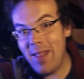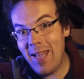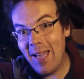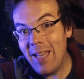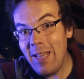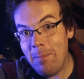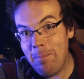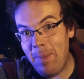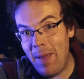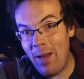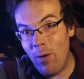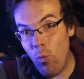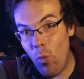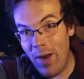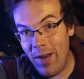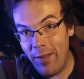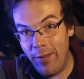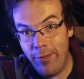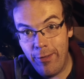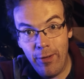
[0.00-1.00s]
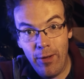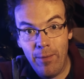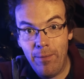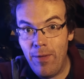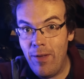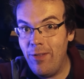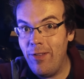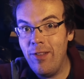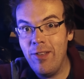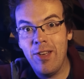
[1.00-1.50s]
of the other big winners of
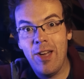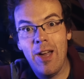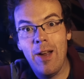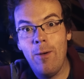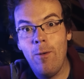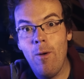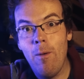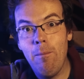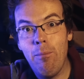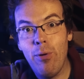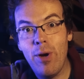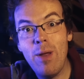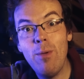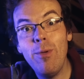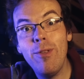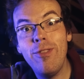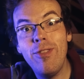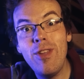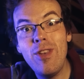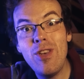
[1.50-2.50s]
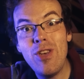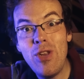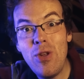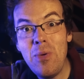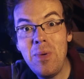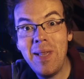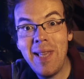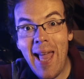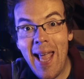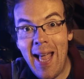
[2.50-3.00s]
this entire Grand Prix was the
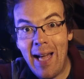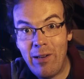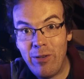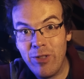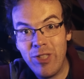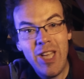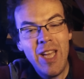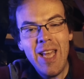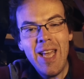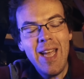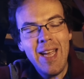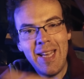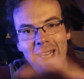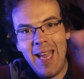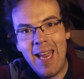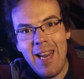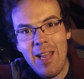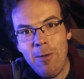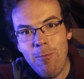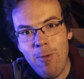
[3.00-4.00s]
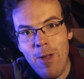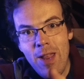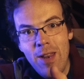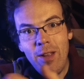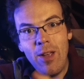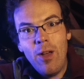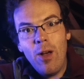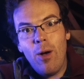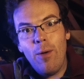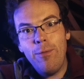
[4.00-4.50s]
new layout. Getting
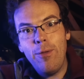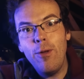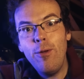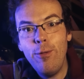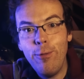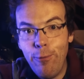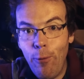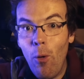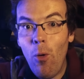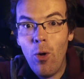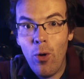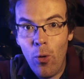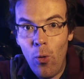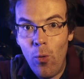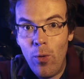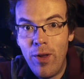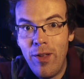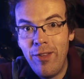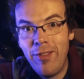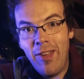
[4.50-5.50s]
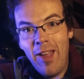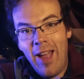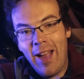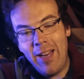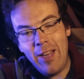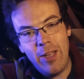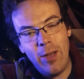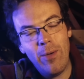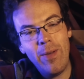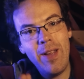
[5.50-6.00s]
rid of those four corners
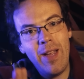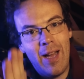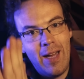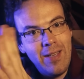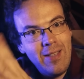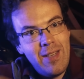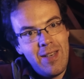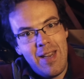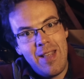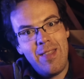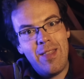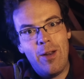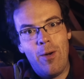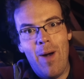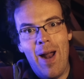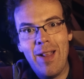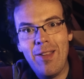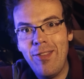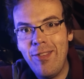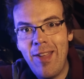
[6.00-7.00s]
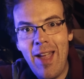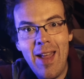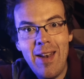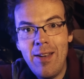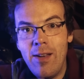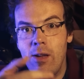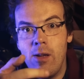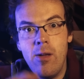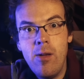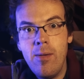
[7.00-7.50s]
and going underneath the
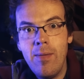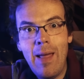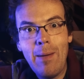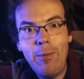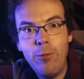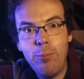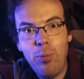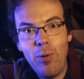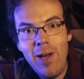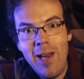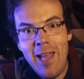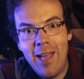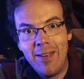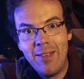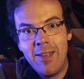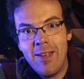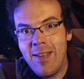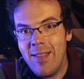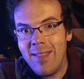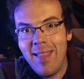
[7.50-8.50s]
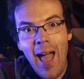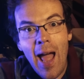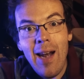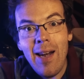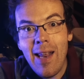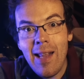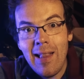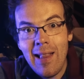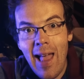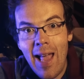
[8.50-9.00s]
grandstand, that was brilliant. That
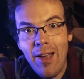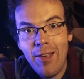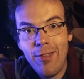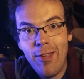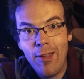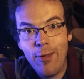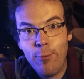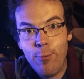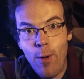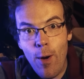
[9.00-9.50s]
little access